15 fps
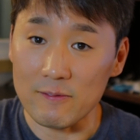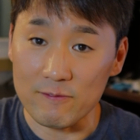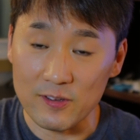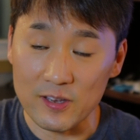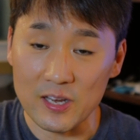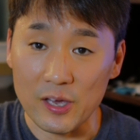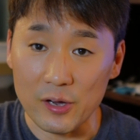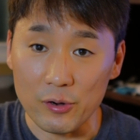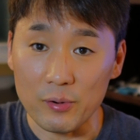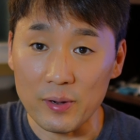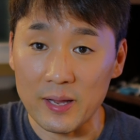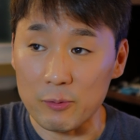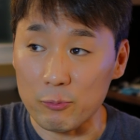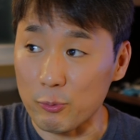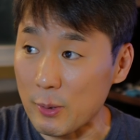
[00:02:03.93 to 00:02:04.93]
video,
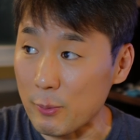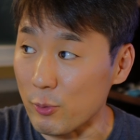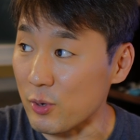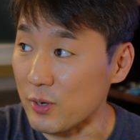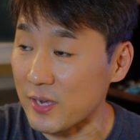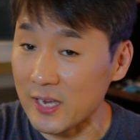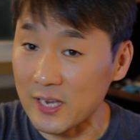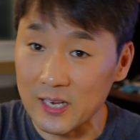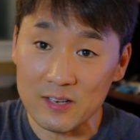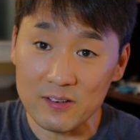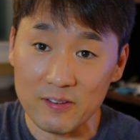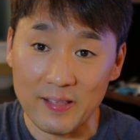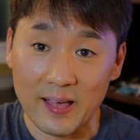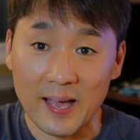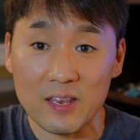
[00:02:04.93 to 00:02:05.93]
and we will get
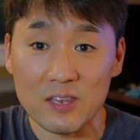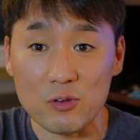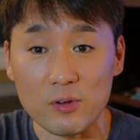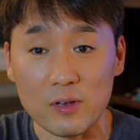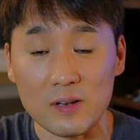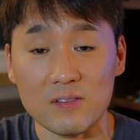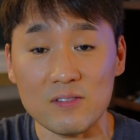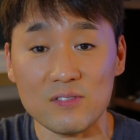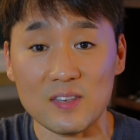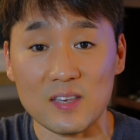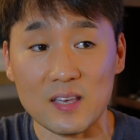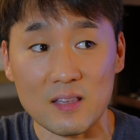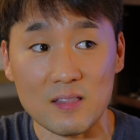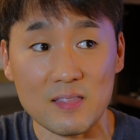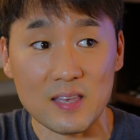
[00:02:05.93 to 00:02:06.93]
into that. You can
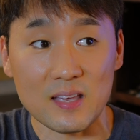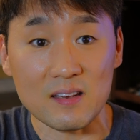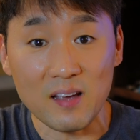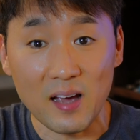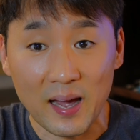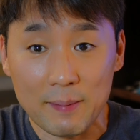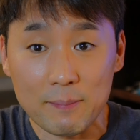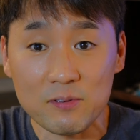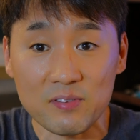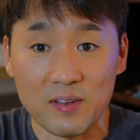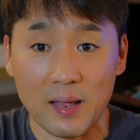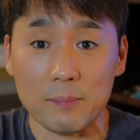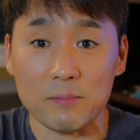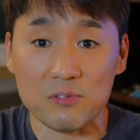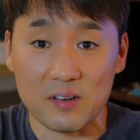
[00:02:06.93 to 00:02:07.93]
see the
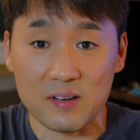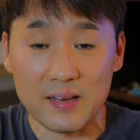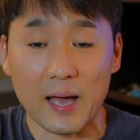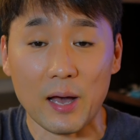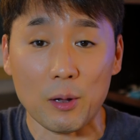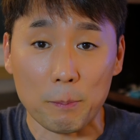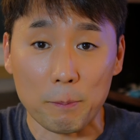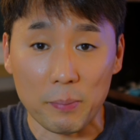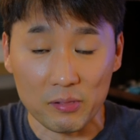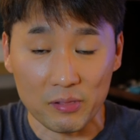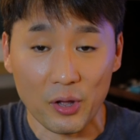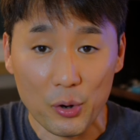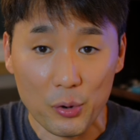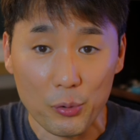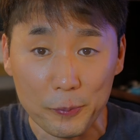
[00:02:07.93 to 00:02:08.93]
timestamps down
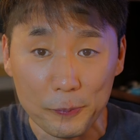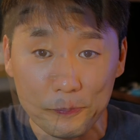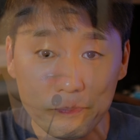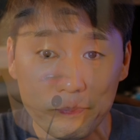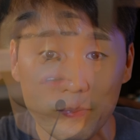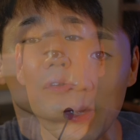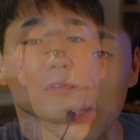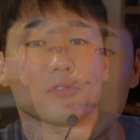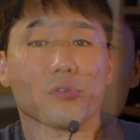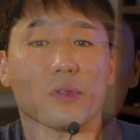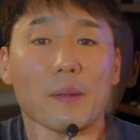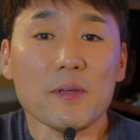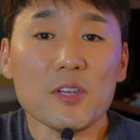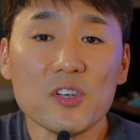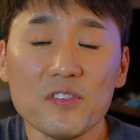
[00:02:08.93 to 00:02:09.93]
below. So
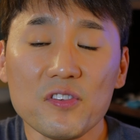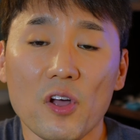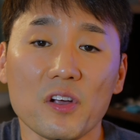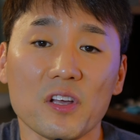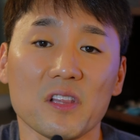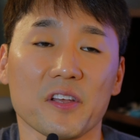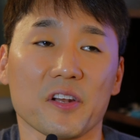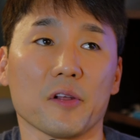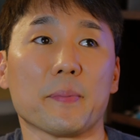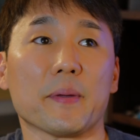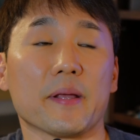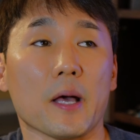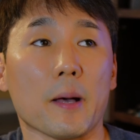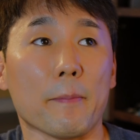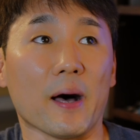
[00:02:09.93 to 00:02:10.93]
let me just talk a little
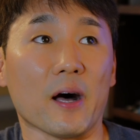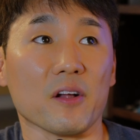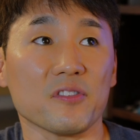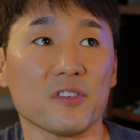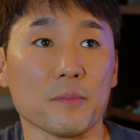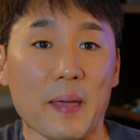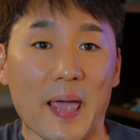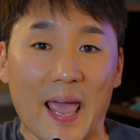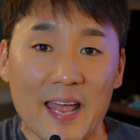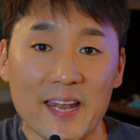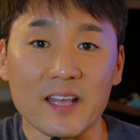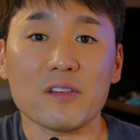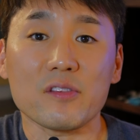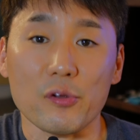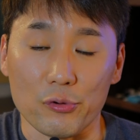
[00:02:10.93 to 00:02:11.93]
bit about some
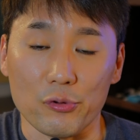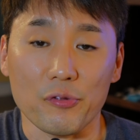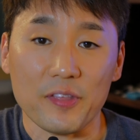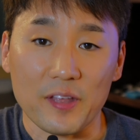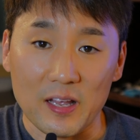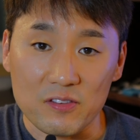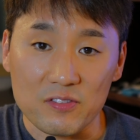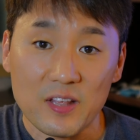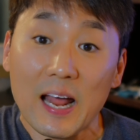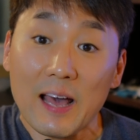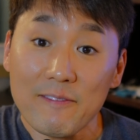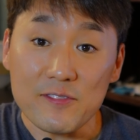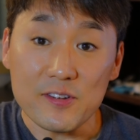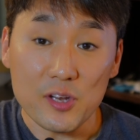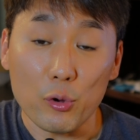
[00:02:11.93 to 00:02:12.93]
anecdotal things that
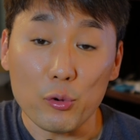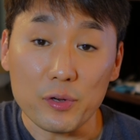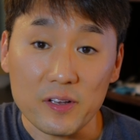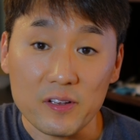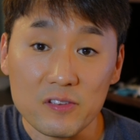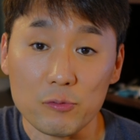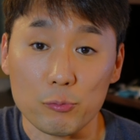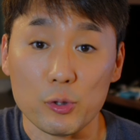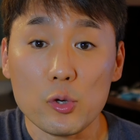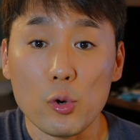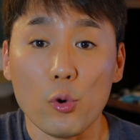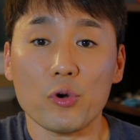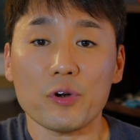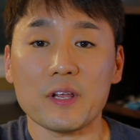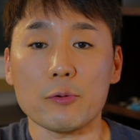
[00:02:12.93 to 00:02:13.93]
I've noticed
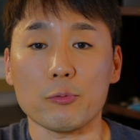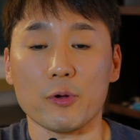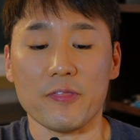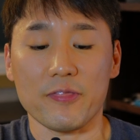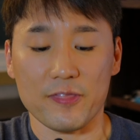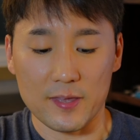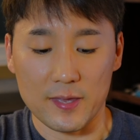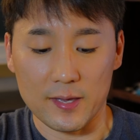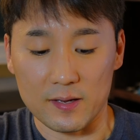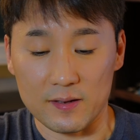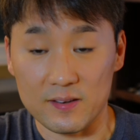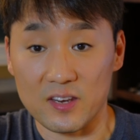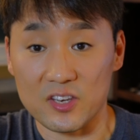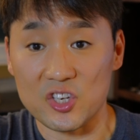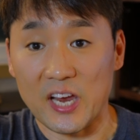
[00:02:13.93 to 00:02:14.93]
recording with the
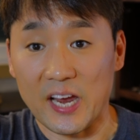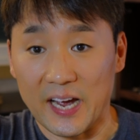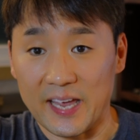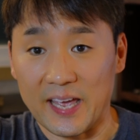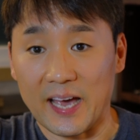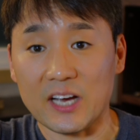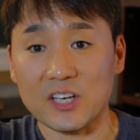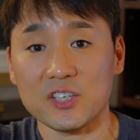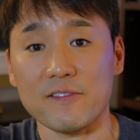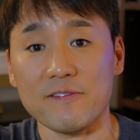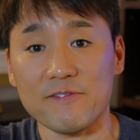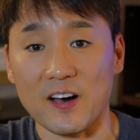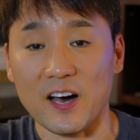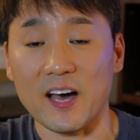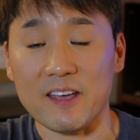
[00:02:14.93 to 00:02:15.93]
DJI Action
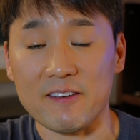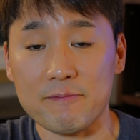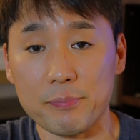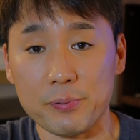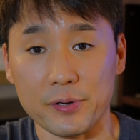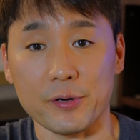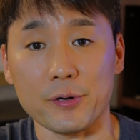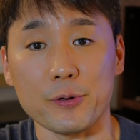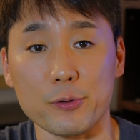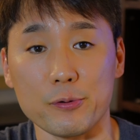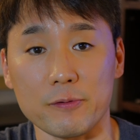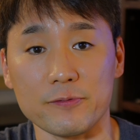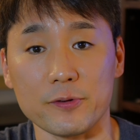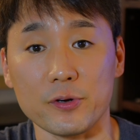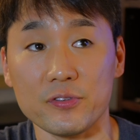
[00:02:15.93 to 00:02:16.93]
5
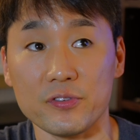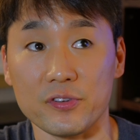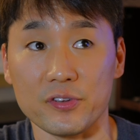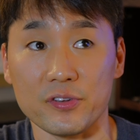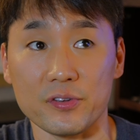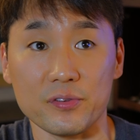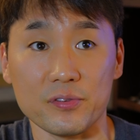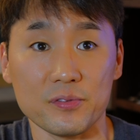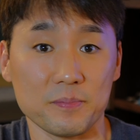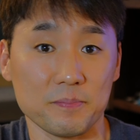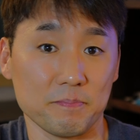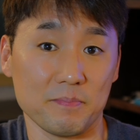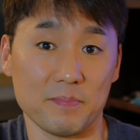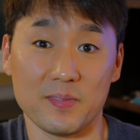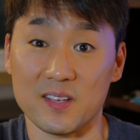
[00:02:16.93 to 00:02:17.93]
Pro versus
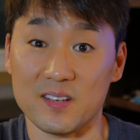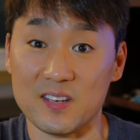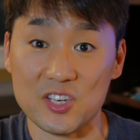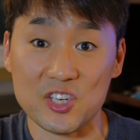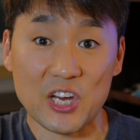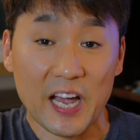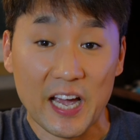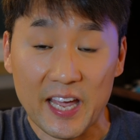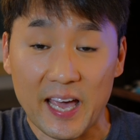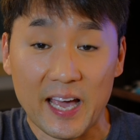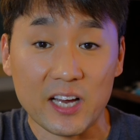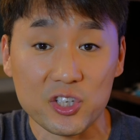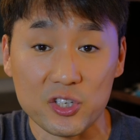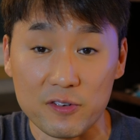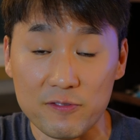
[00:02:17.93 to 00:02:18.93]
the DJI
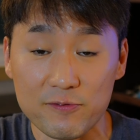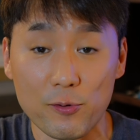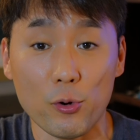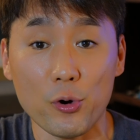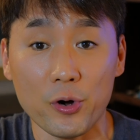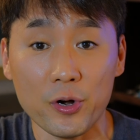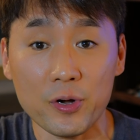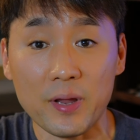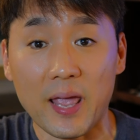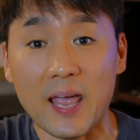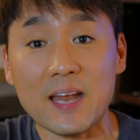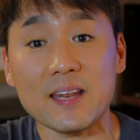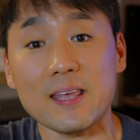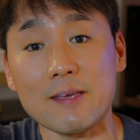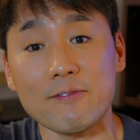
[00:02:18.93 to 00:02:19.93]
Action 4
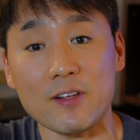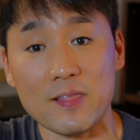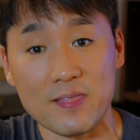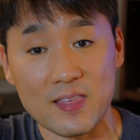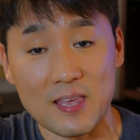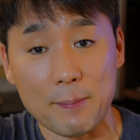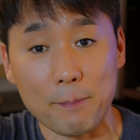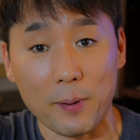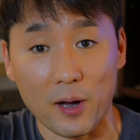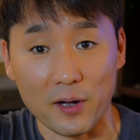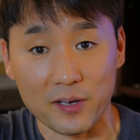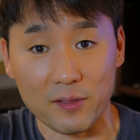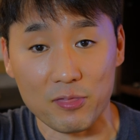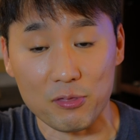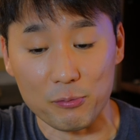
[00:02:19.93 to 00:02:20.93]
and even the
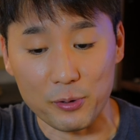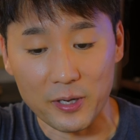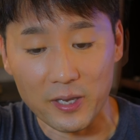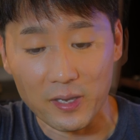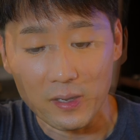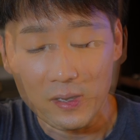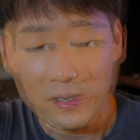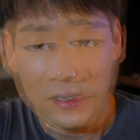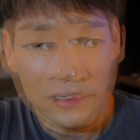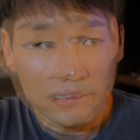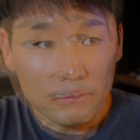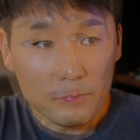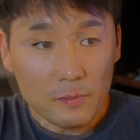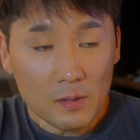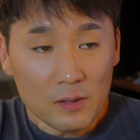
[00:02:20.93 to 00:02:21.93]
Pocket 3.
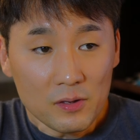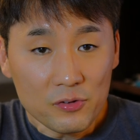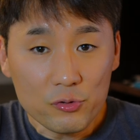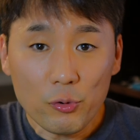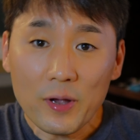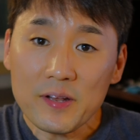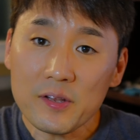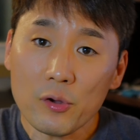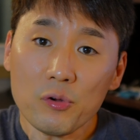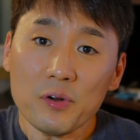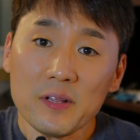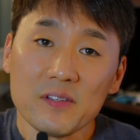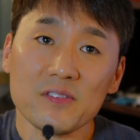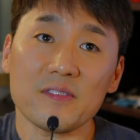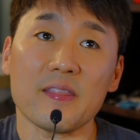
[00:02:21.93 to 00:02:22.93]
So I
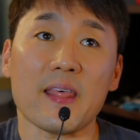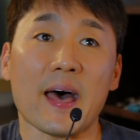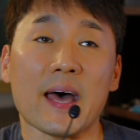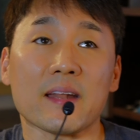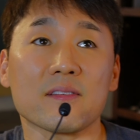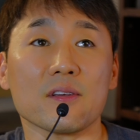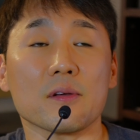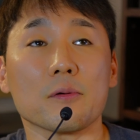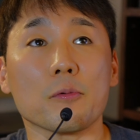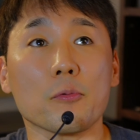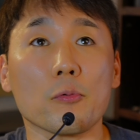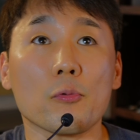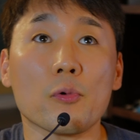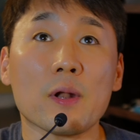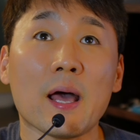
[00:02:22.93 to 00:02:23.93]
noticed that
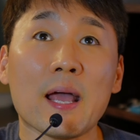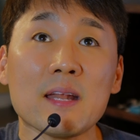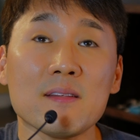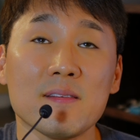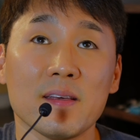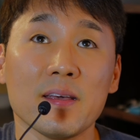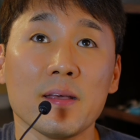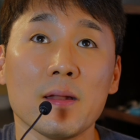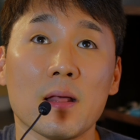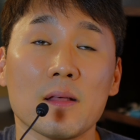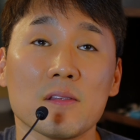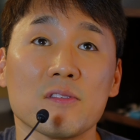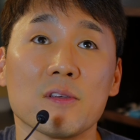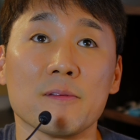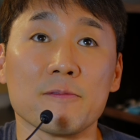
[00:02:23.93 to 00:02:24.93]
when I did
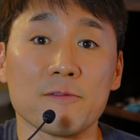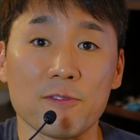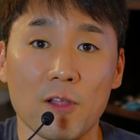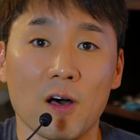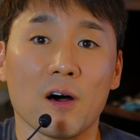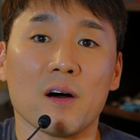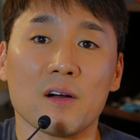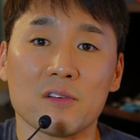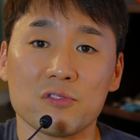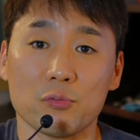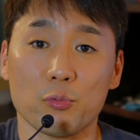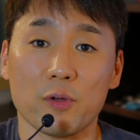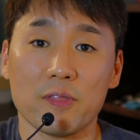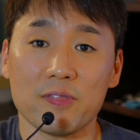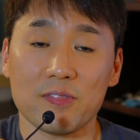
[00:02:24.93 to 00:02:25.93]
some vlogs
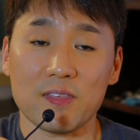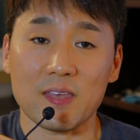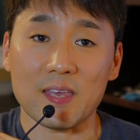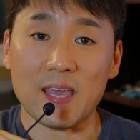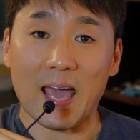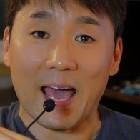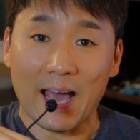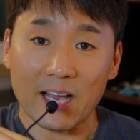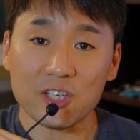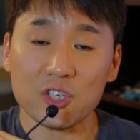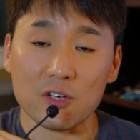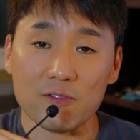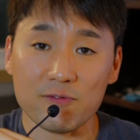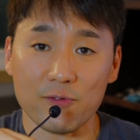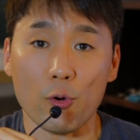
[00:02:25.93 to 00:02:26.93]
with the
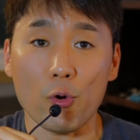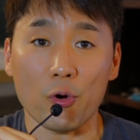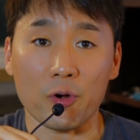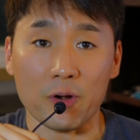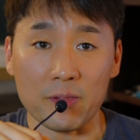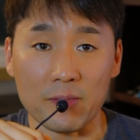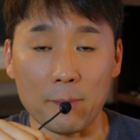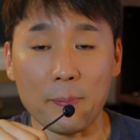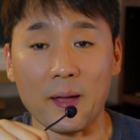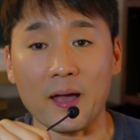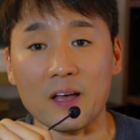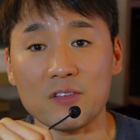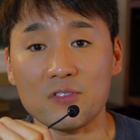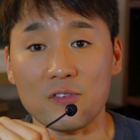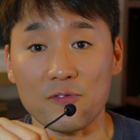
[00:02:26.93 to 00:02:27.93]
Action 4 in the
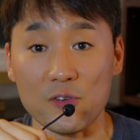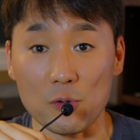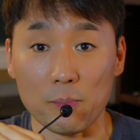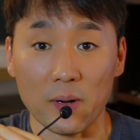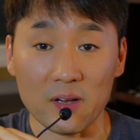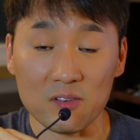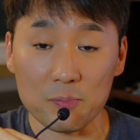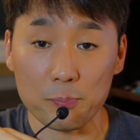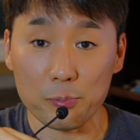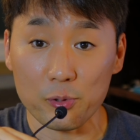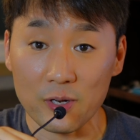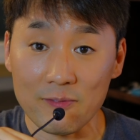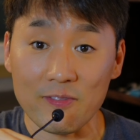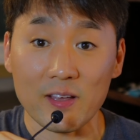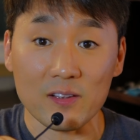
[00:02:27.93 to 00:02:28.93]
past few months
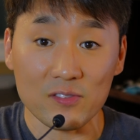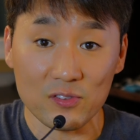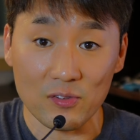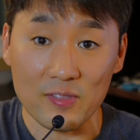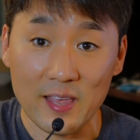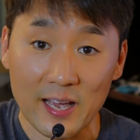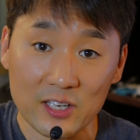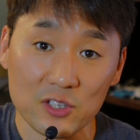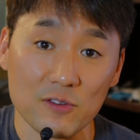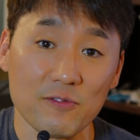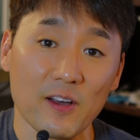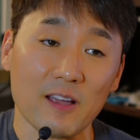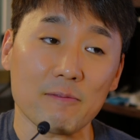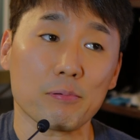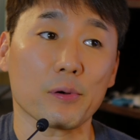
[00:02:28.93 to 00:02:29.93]
previous to the Action
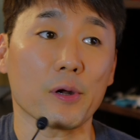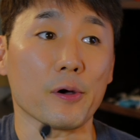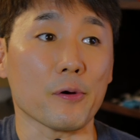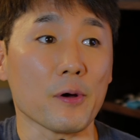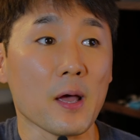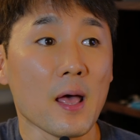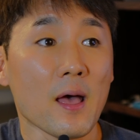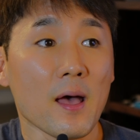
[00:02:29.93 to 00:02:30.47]
5 Pro,